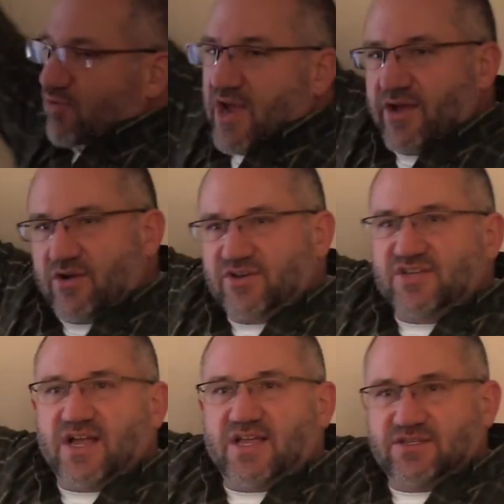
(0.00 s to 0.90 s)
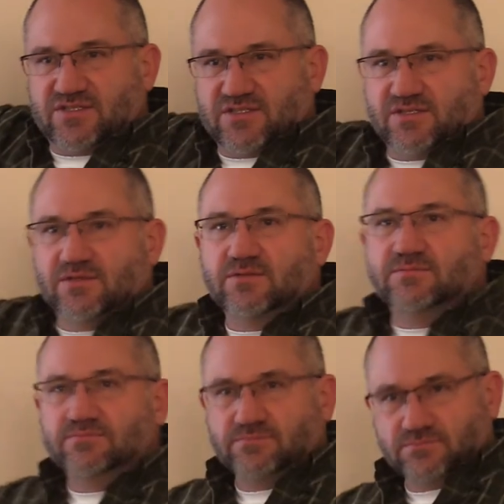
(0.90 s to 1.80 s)
prioritize
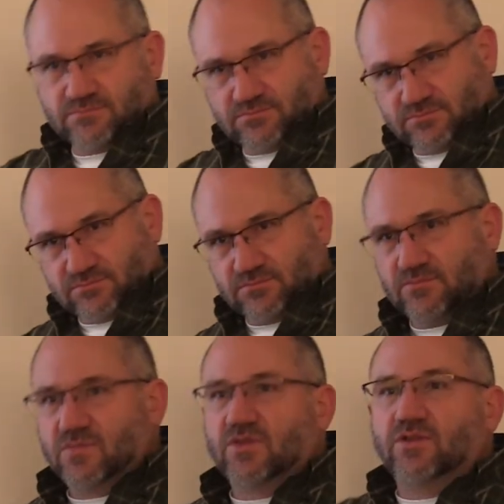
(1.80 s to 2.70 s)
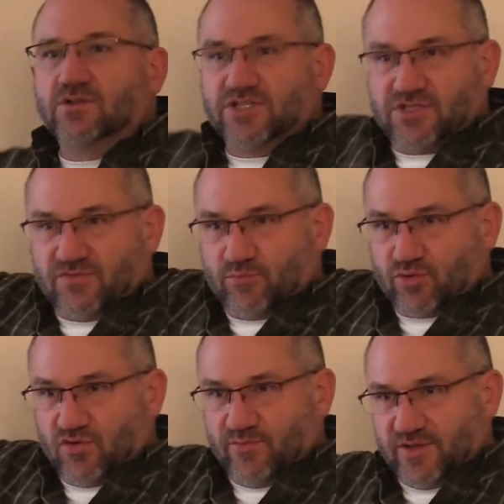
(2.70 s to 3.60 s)
the list of
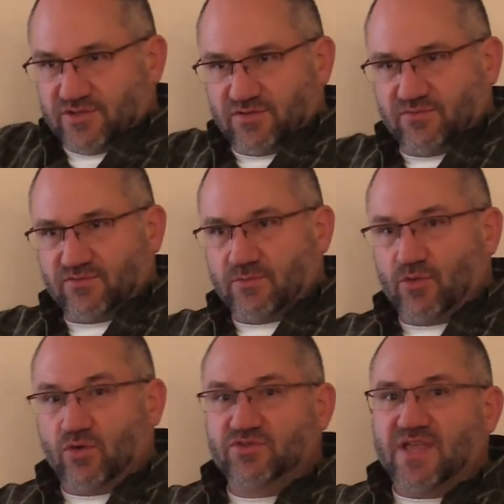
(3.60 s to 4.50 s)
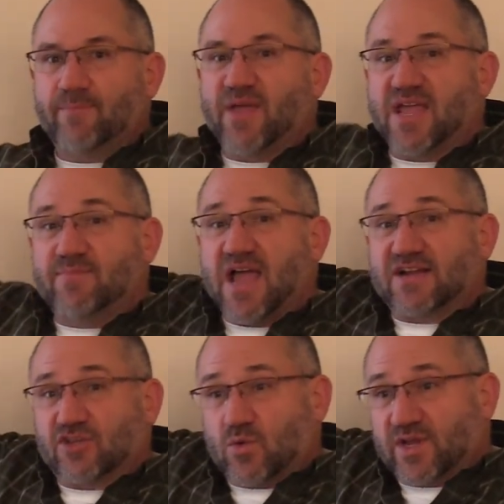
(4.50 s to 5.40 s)
improvements from those that pay
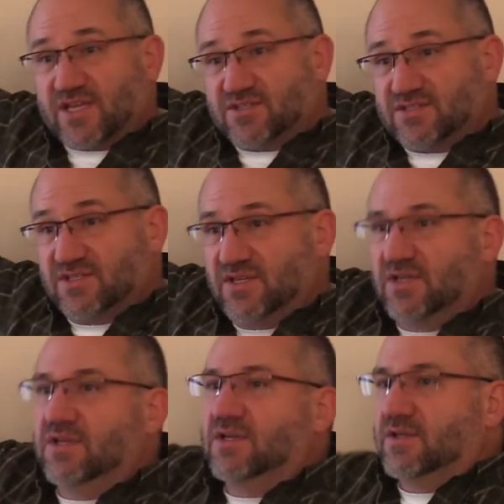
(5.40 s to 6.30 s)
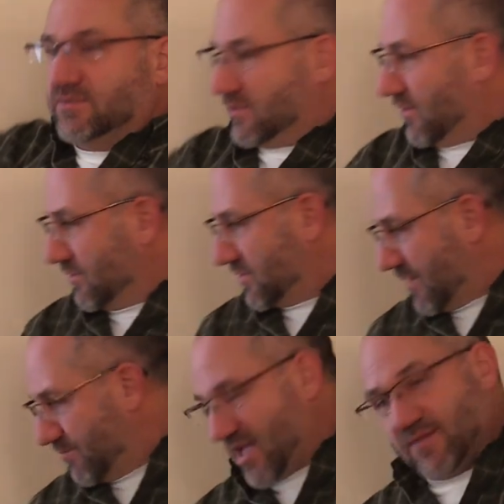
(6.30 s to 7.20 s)
back the quickest to those
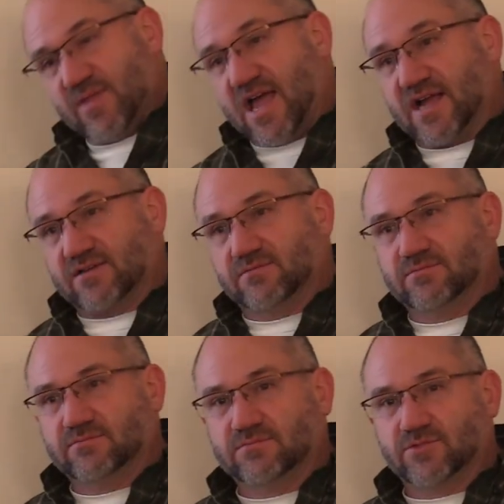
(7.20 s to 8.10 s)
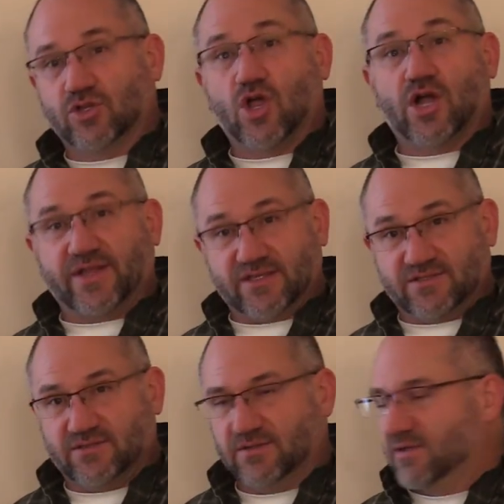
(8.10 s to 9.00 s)
that pay back the
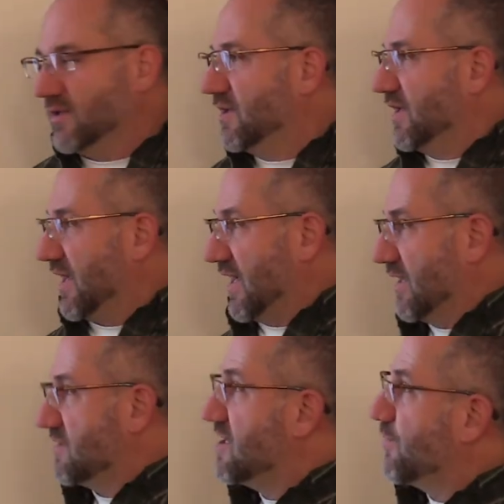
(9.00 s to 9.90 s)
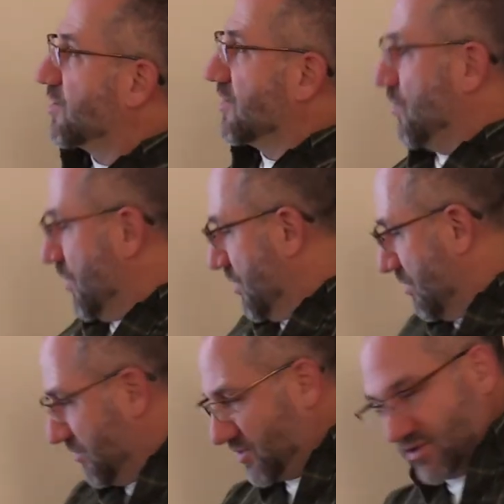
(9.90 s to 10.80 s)
longest. And typically
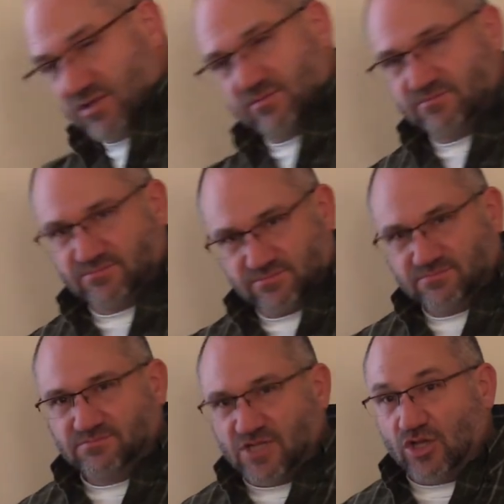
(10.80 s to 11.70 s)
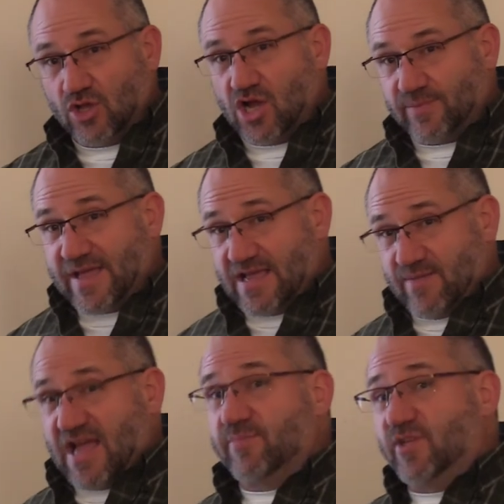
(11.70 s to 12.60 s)
windows are a long
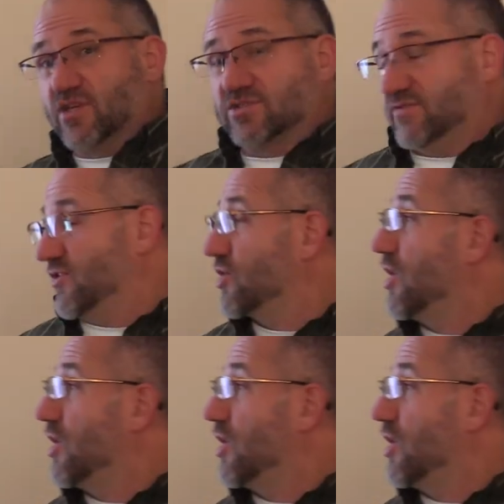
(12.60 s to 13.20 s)
payback because of the